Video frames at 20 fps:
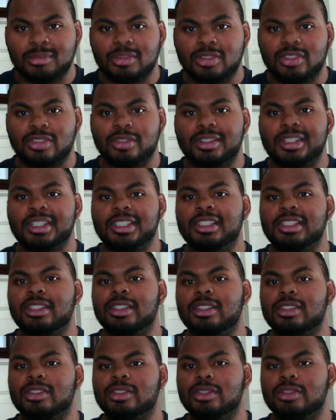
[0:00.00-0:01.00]
Missouri
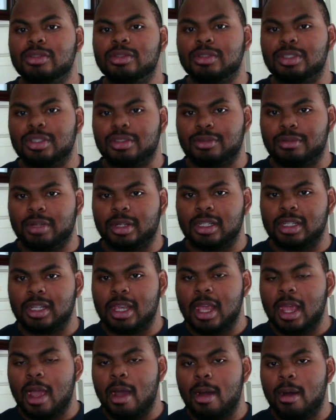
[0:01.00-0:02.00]
School District
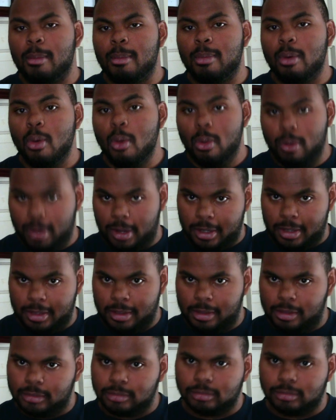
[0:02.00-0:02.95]
Board.